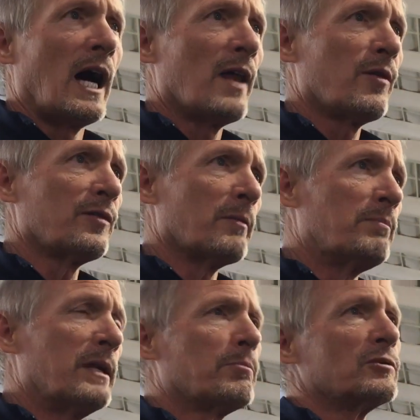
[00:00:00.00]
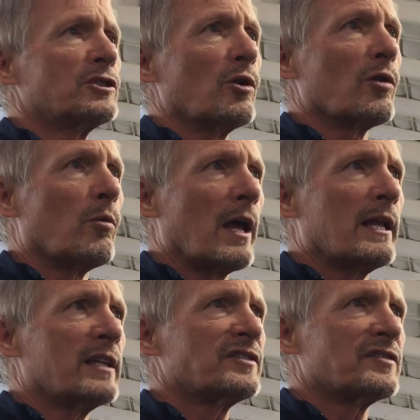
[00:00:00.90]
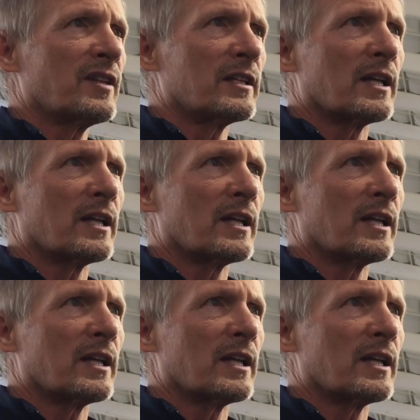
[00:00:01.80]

I thought the people showed a and this is the,